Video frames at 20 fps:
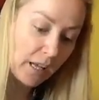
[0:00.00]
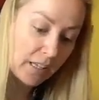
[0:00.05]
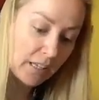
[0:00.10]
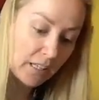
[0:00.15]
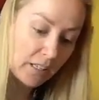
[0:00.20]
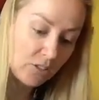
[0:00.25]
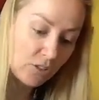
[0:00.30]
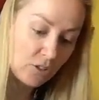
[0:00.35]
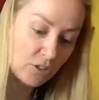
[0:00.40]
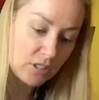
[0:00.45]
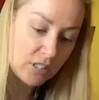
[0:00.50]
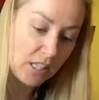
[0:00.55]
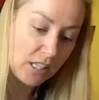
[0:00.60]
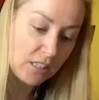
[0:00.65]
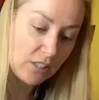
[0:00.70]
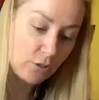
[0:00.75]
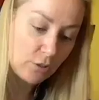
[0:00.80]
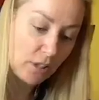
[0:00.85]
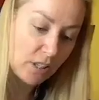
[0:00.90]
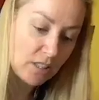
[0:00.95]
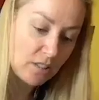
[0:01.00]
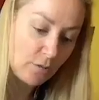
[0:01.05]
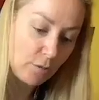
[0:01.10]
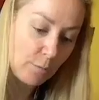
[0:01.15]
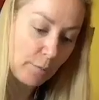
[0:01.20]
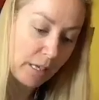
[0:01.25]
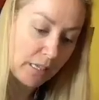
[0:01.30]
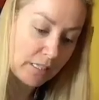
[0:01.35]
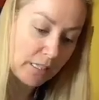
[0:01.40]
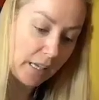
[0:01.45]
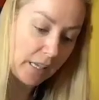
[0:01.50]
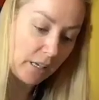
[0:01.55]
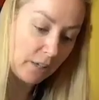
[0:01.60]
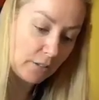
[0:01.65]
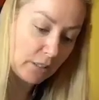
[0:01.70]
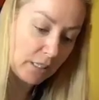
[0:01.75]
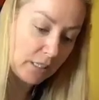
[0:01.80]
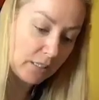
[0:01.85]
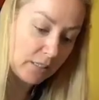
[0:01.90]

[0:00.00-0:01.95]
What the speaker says: can just lay the transfer back down